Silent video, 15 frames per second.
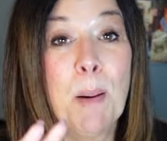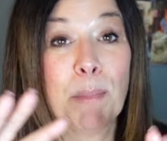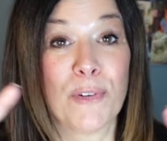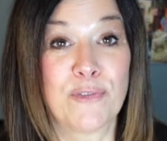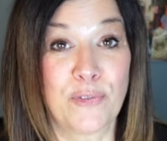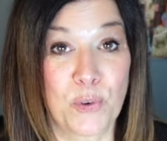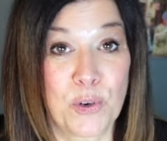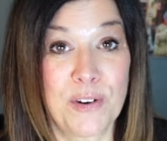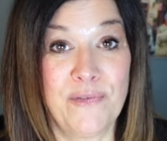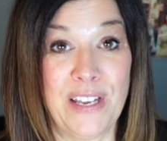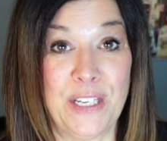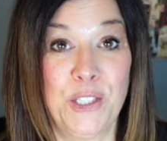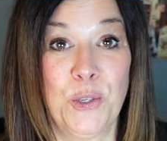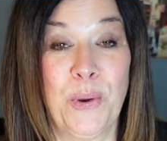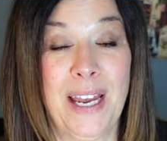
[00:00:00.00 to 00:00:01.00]
before
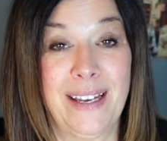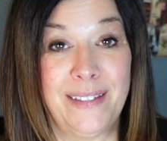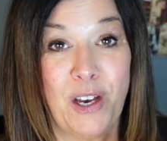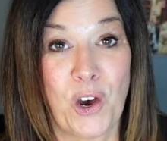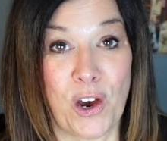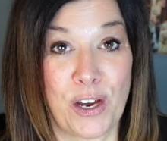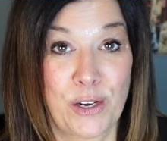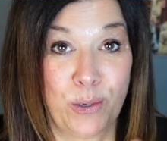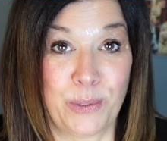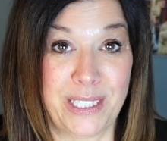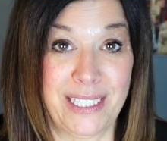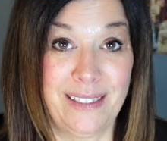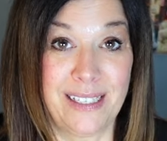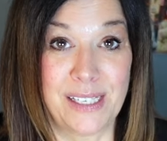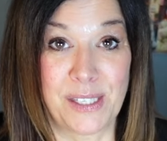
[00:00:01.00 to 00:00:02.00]
Vendoo had the auto
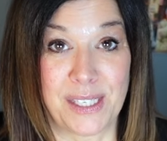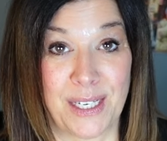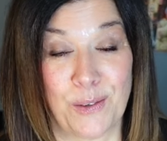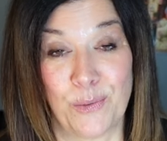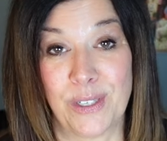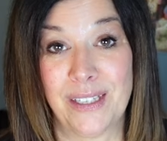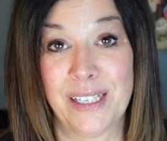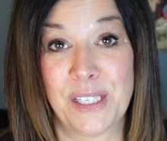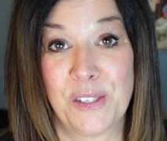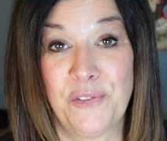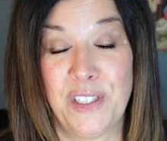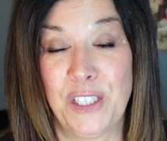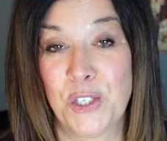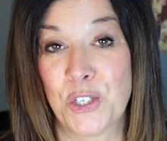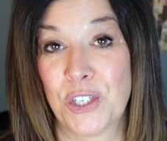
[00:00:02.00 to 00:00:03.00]
delist and relist
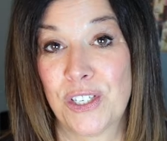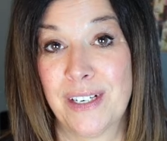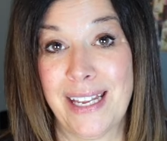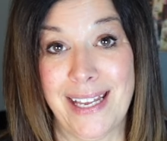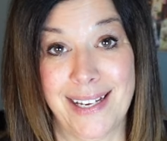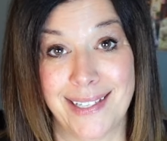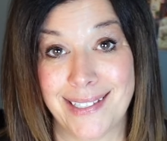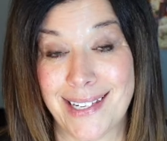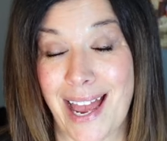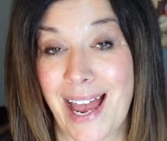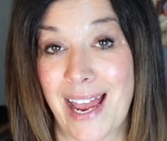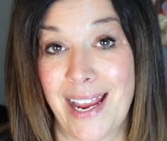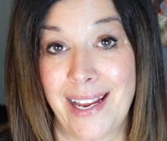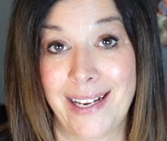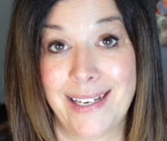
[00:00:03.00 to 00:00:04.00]
feature and
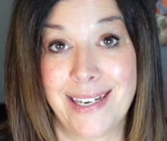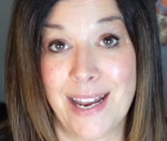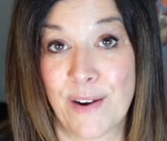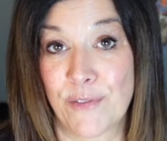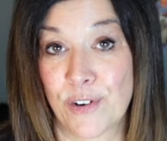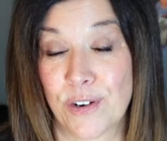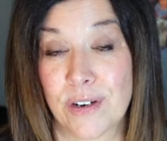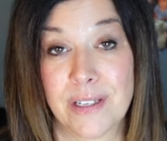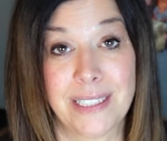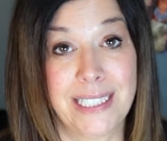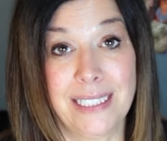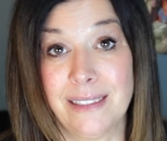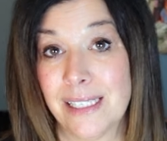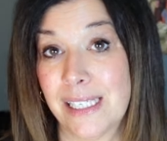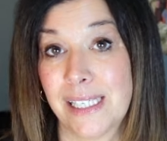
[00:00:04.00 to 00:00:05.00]
I never
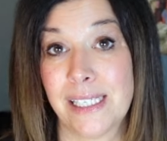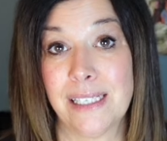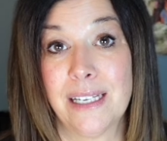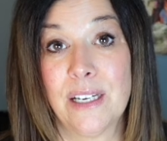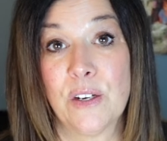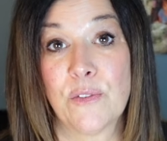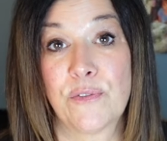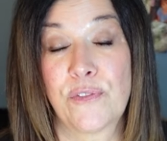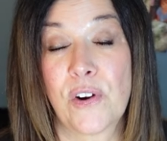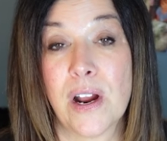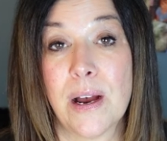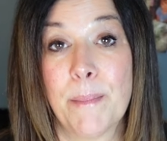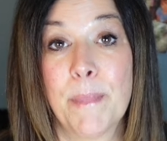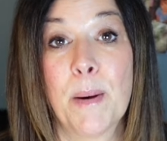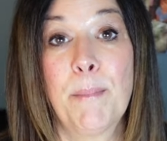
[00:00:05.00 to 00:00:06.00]
delisted it
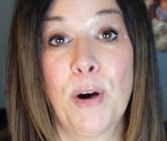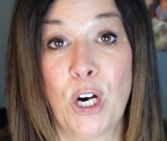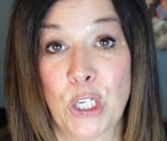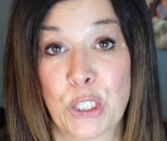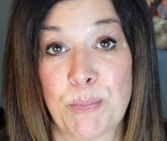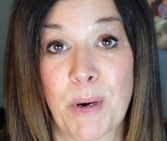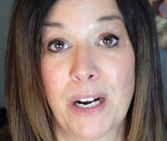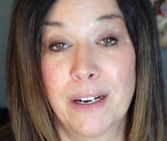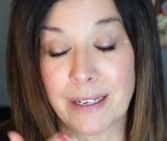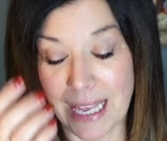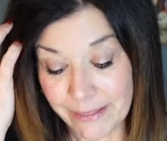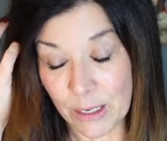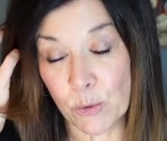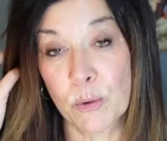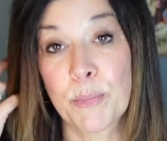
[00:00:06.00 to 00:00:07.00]
from
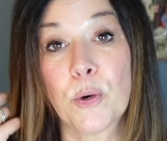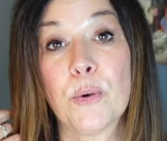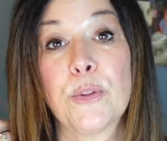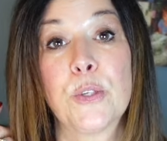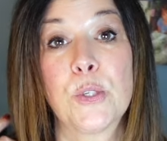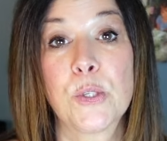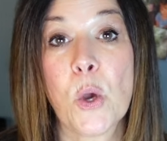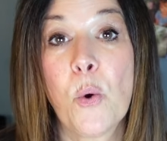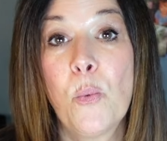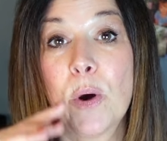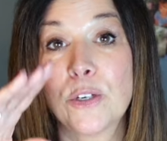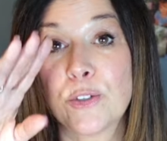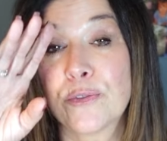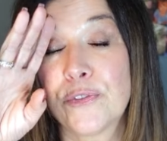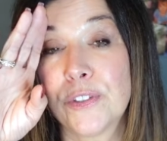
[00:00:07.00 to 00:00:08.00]
Poshmark. They were both so
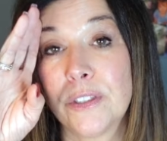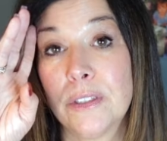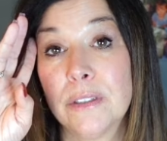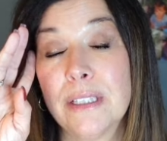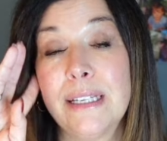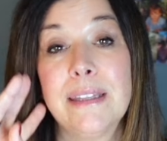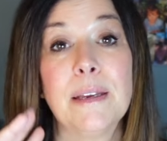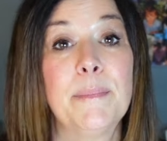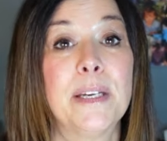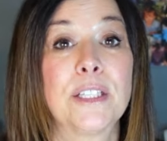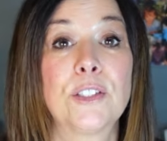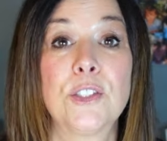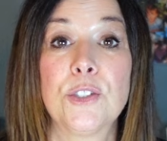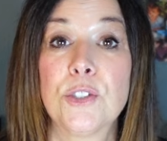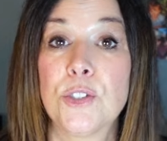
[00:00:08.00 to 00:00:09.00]
wonderful and they
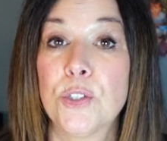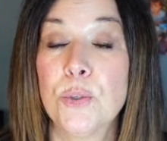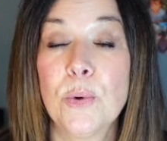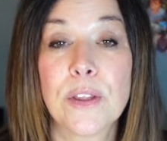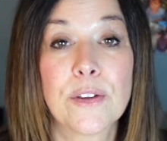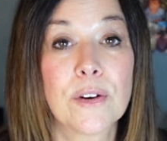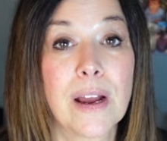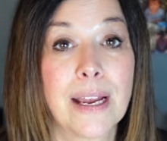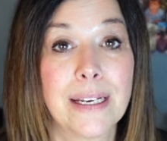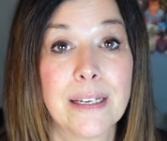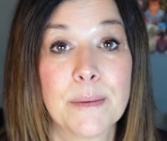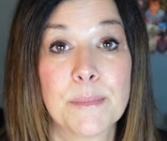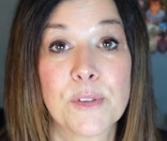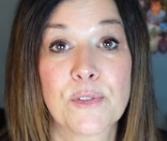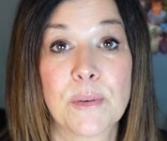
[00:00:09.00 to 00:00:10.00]
picked two other
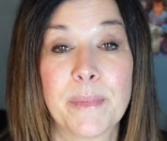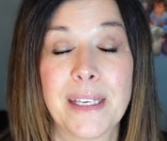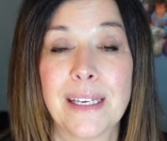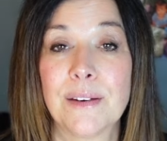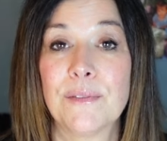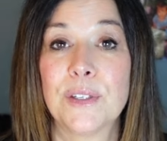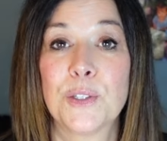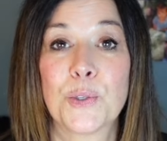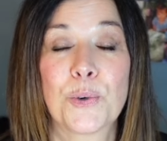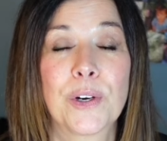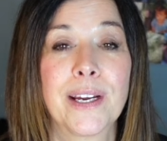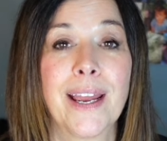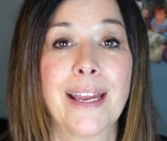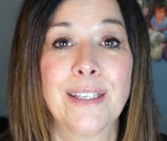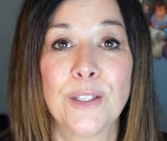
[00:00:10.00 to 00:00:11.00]
items from the
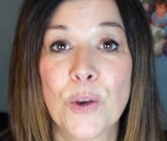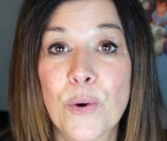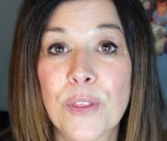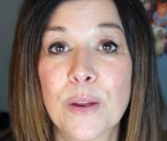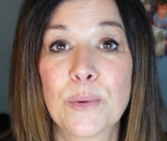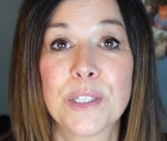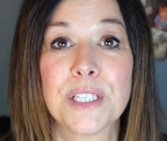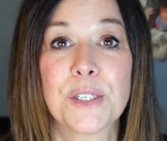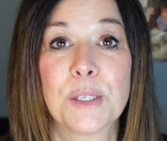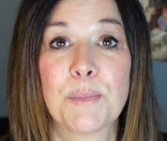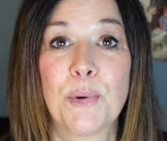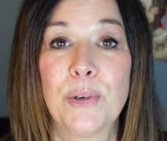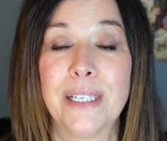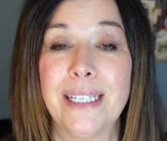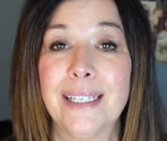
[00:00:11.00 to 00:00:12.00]
inventory. I know they were
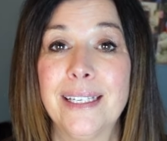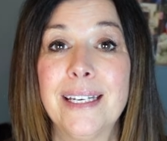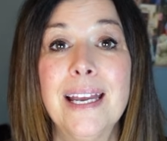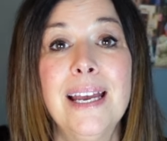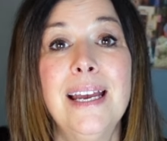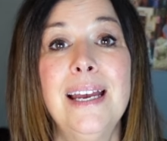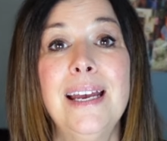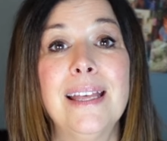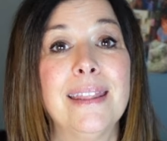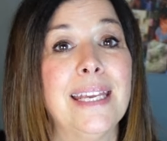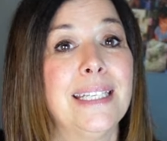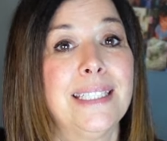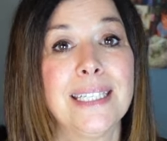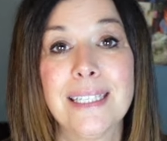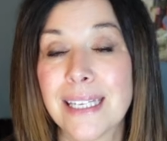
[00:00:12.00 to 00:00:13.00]
disappointed.
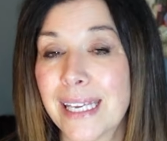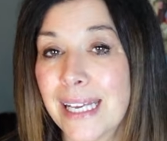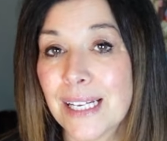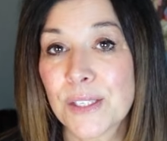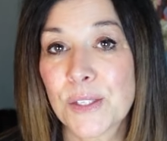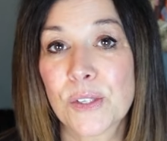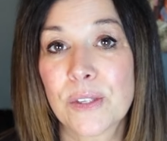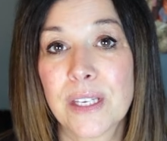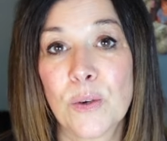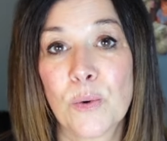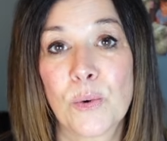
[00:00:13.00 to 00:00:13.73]
They didn't cancel the